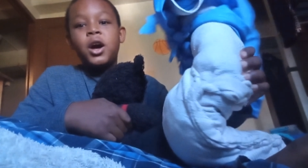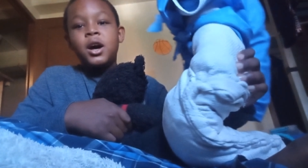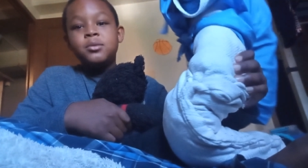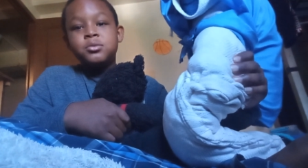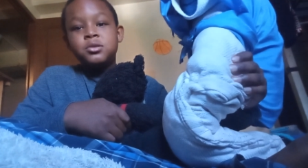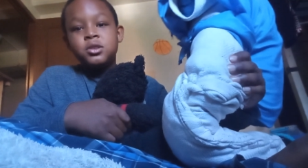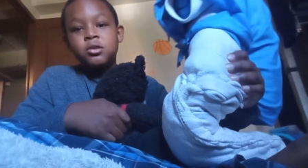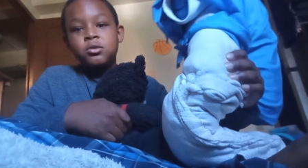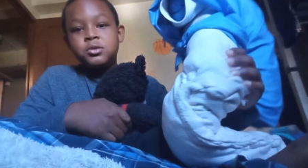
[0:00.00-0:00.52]
I'm
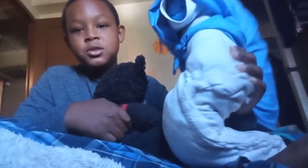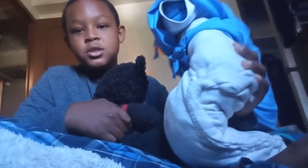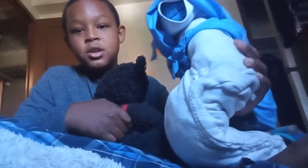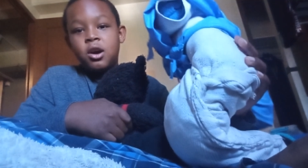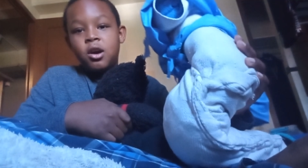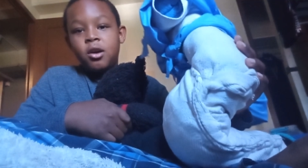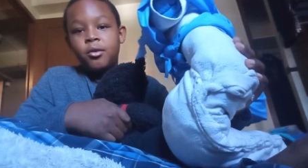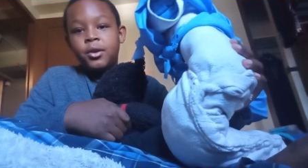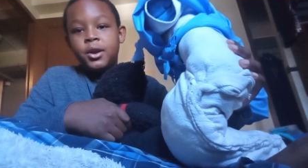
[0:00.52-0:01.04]
so
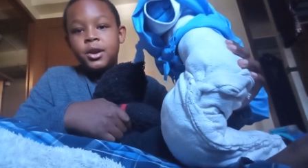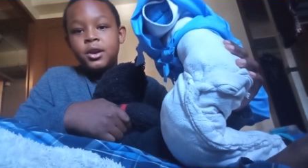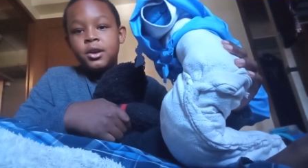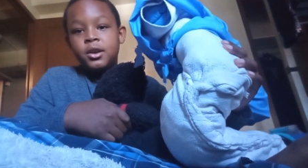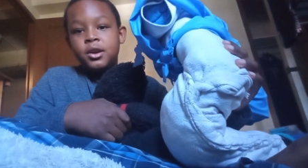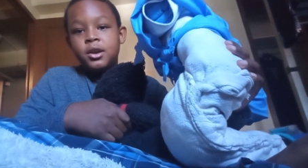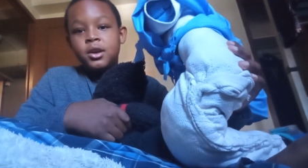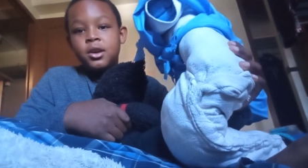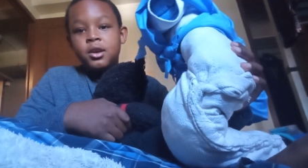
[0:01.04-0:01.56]
sorry.
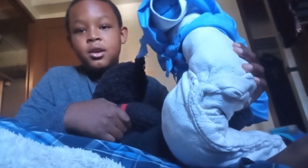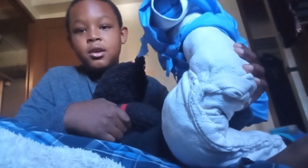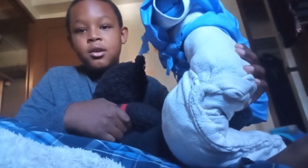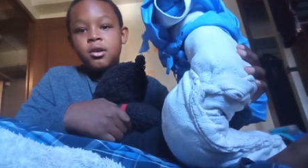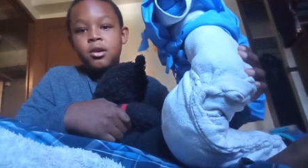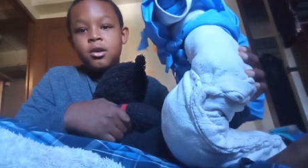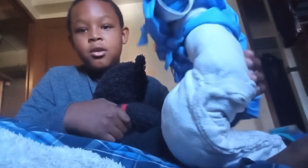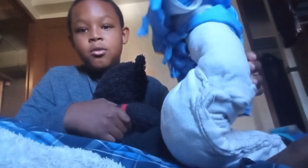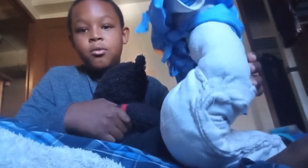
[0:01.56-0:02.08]

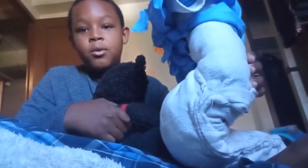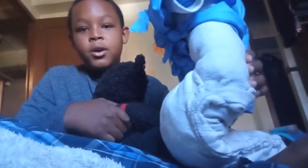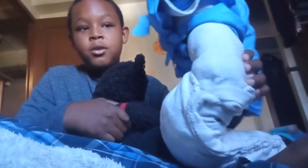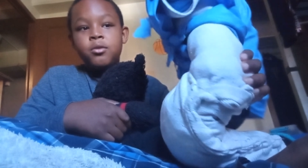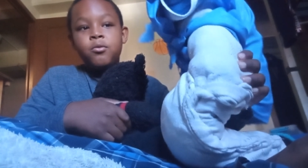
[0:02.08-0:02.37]
Why,